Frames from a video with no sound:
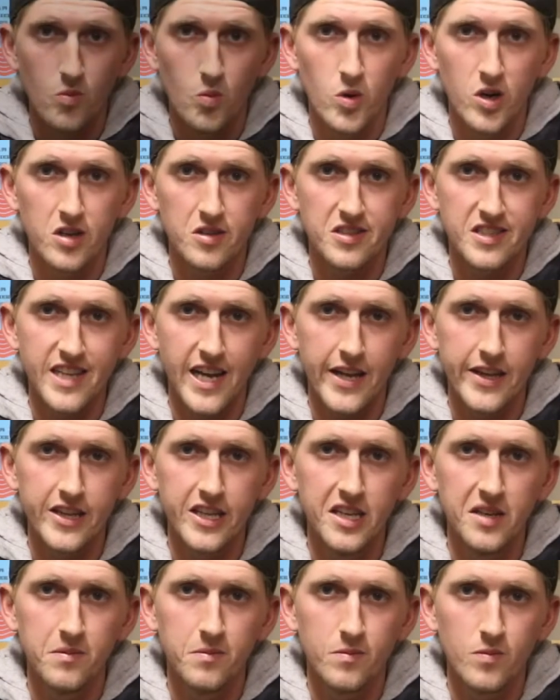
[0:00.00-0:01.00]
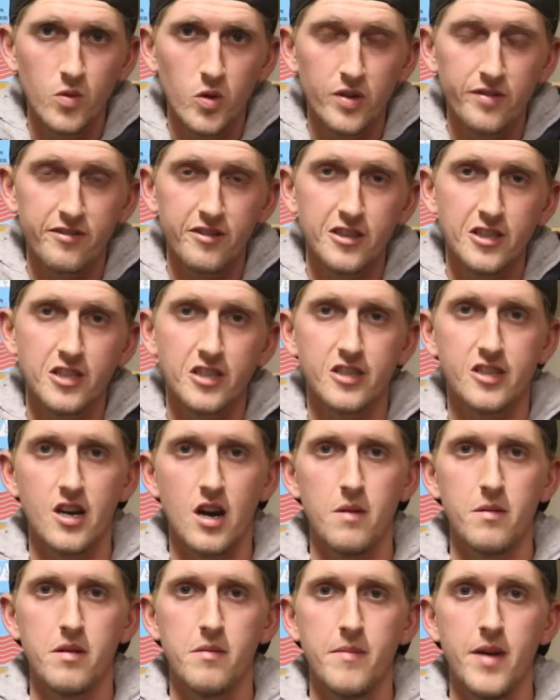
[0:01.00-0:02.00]
Well, sadly, we've reached the
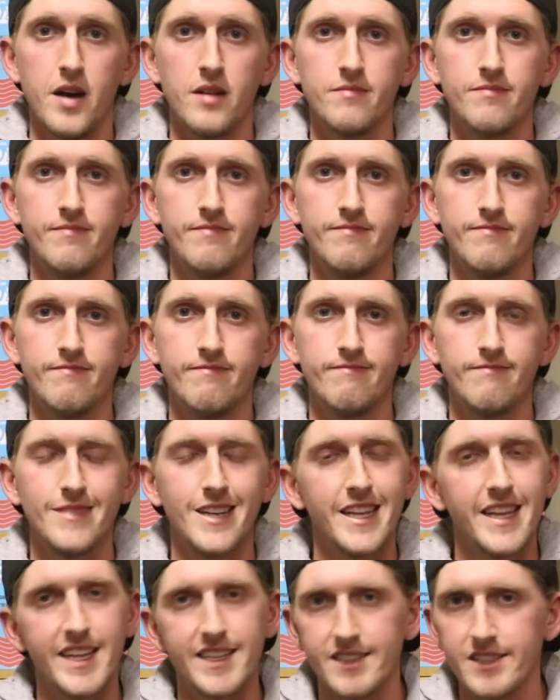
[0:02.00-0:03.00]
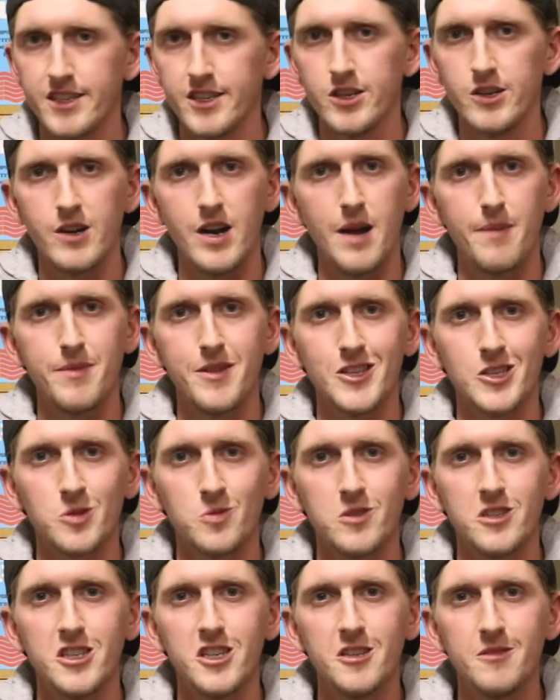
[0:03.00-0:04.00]
top of the mountain, and that's going to wrap
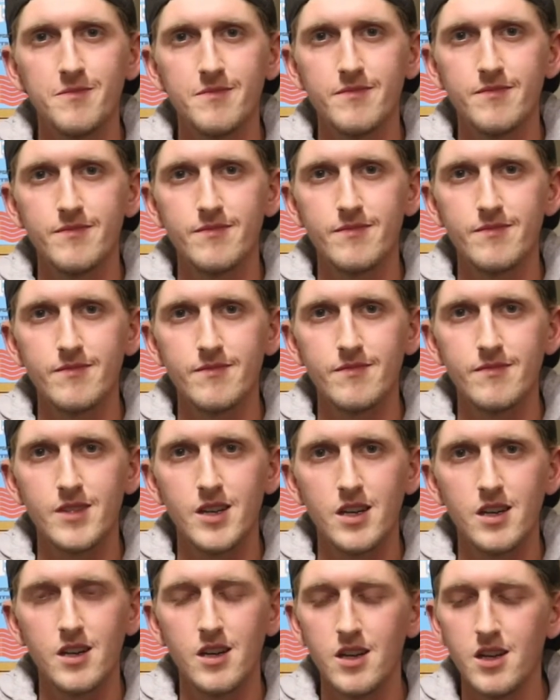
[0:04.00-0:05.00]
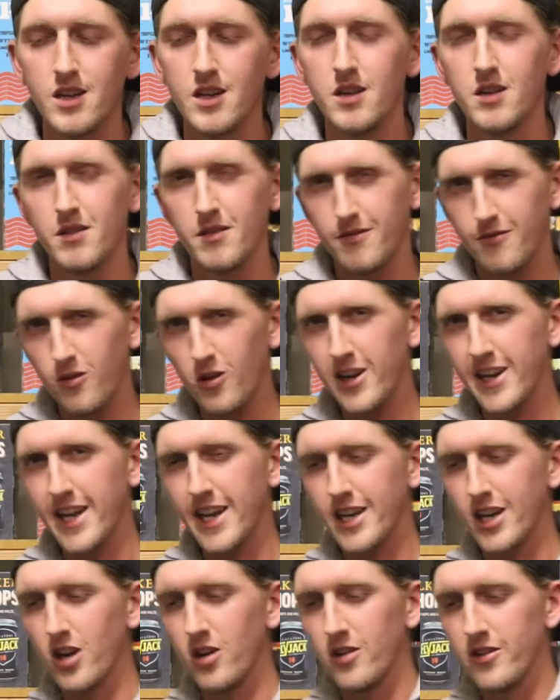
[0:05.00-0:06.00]
this one up. Before I
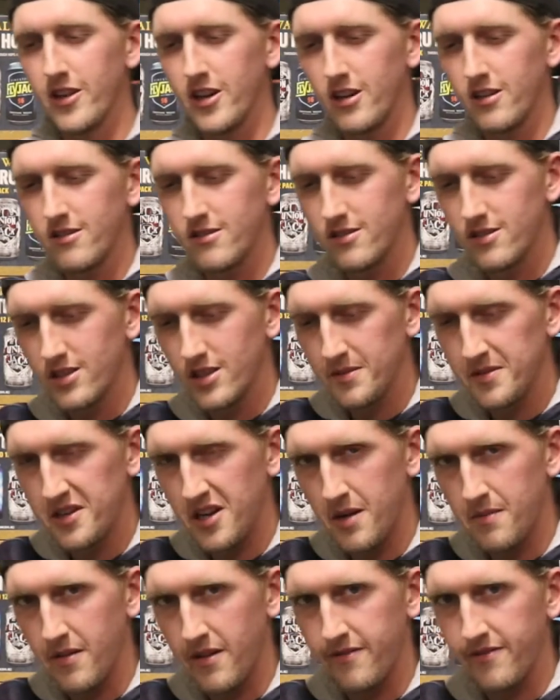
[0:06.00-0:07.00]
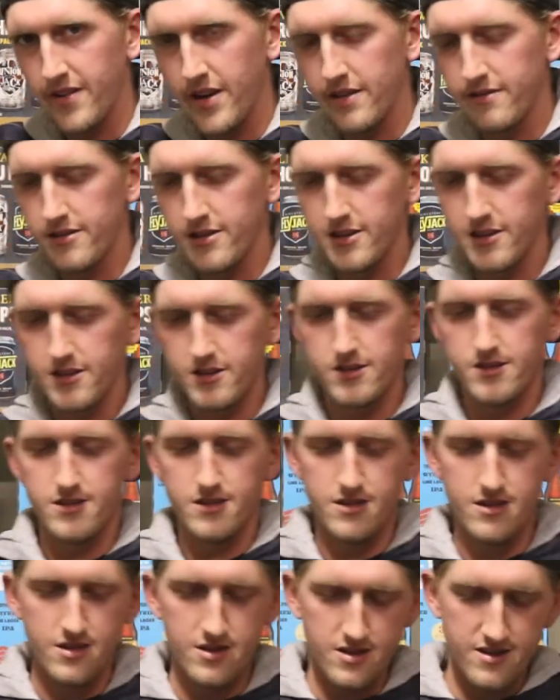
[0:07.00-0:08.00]
get going, though, let me grab my favorite here,
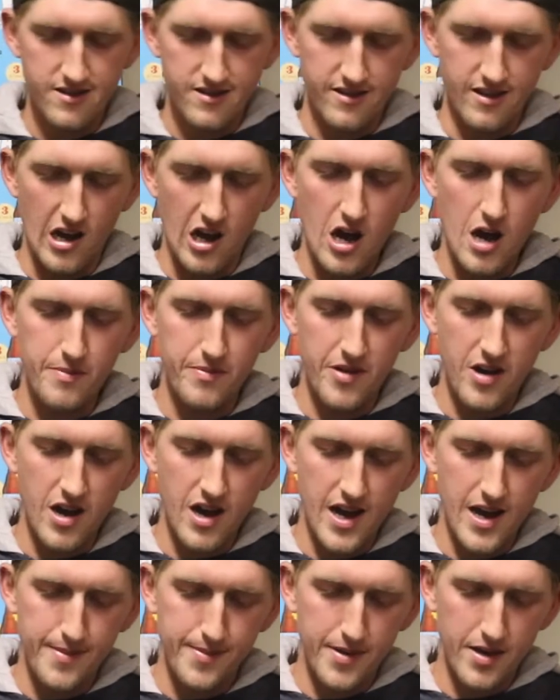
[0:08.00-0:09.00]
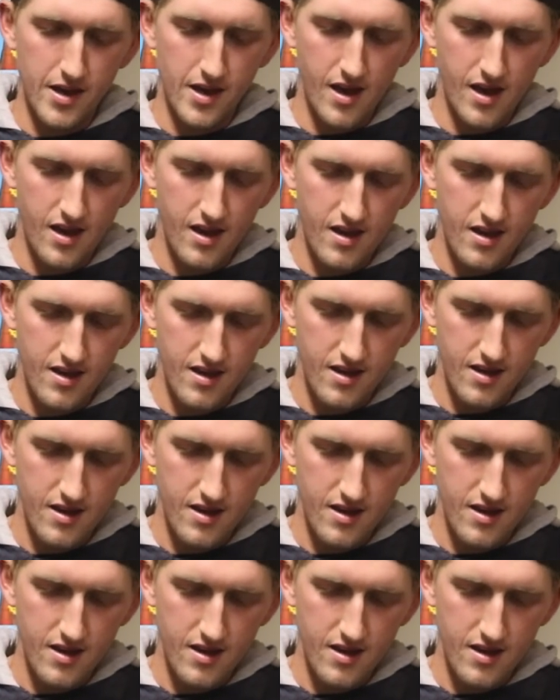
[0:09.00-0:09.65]
the Hopnot IPA.